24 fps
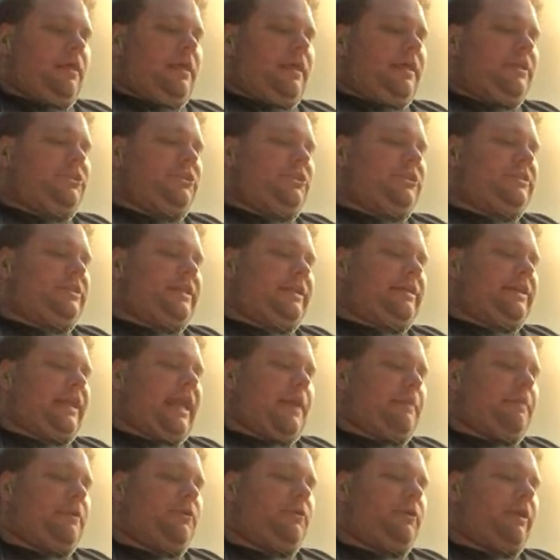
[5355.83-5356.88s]
And she said,
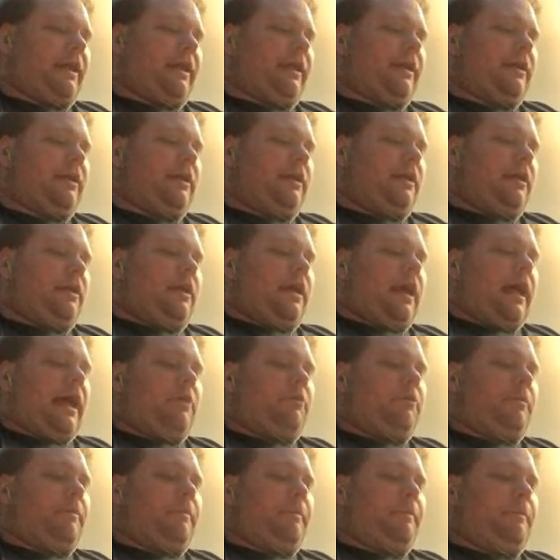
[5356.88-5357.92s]
Cameron Gregg, I
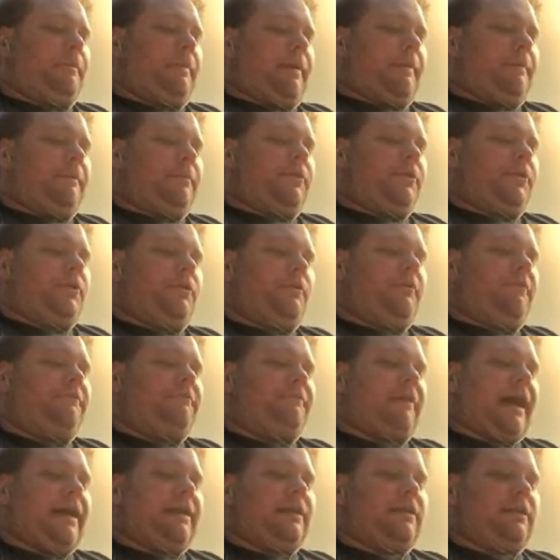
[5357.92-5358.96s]
remember you
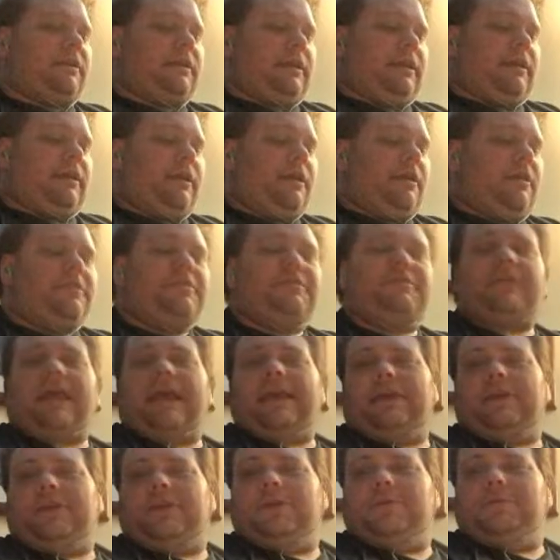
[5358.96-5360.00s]
fondly.
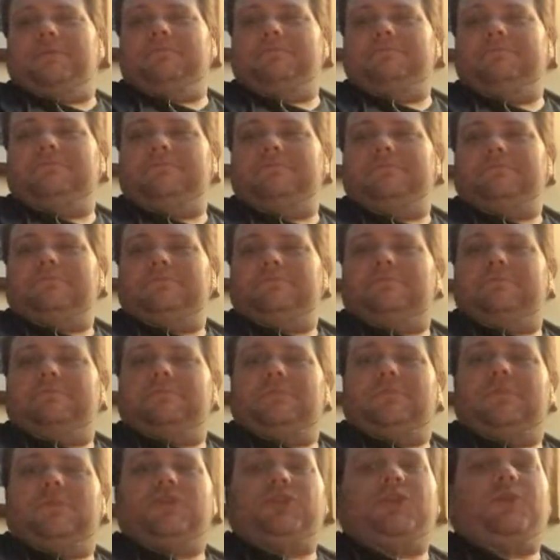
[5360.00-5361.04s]
Thank you.
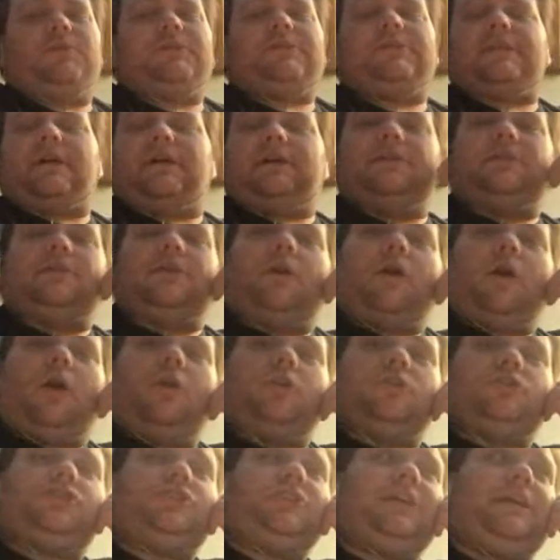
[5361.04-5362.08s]
She
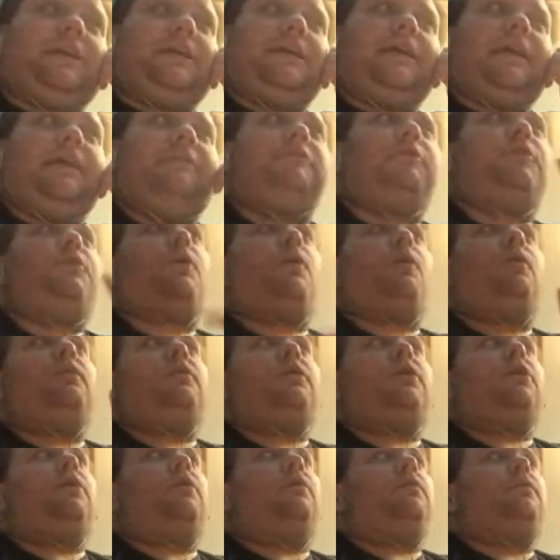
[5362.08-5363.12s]
Aww. Was, she, even though,
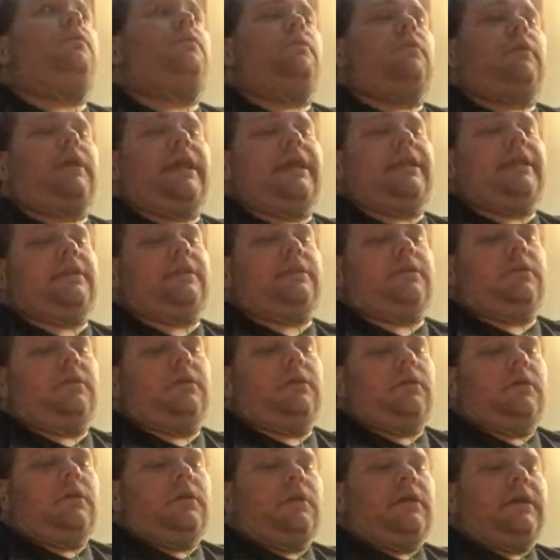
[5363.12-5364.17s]
you know, and
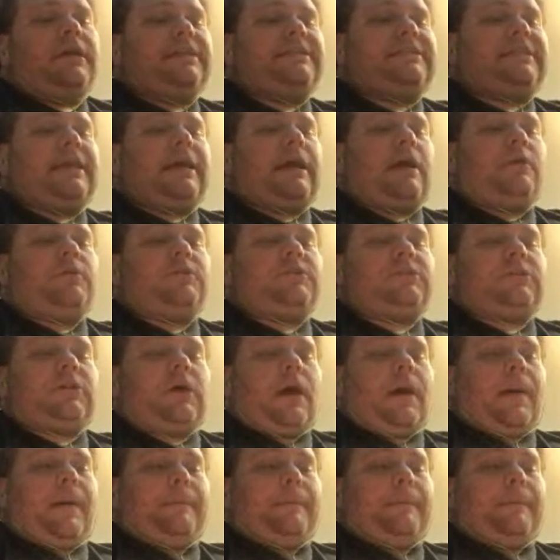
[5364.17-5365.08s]
seeing I was